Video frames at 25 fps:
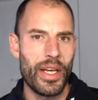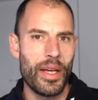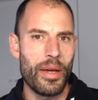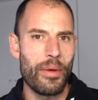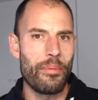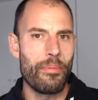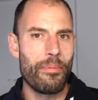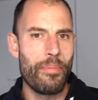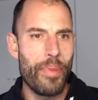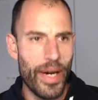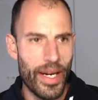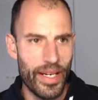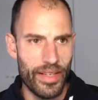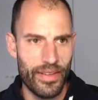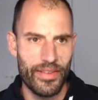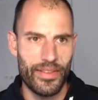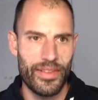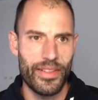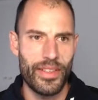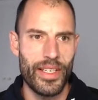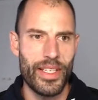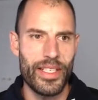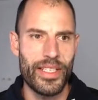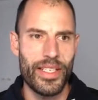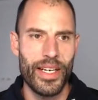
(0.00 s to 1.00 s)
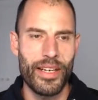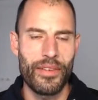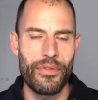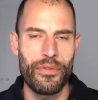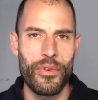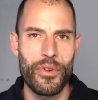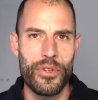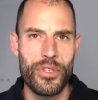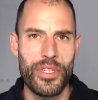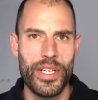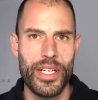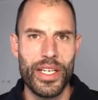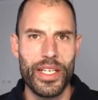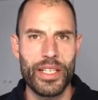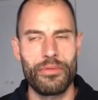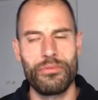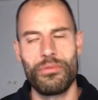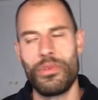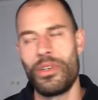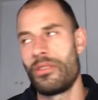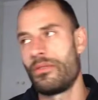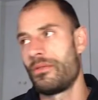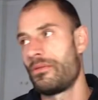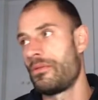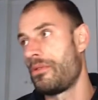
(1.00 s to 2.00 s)
but it's unfortunately,
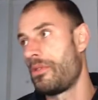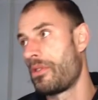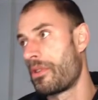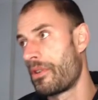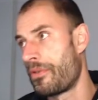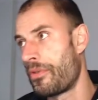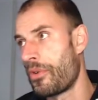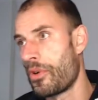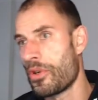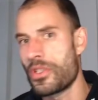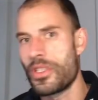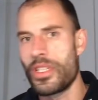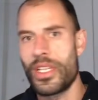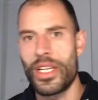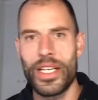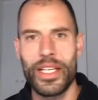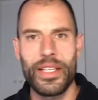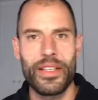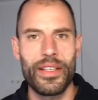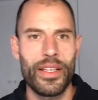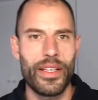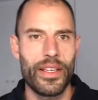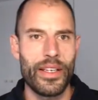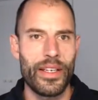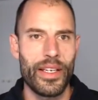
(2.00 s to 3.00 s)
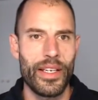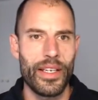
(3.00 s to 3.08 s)
well, or fortunately,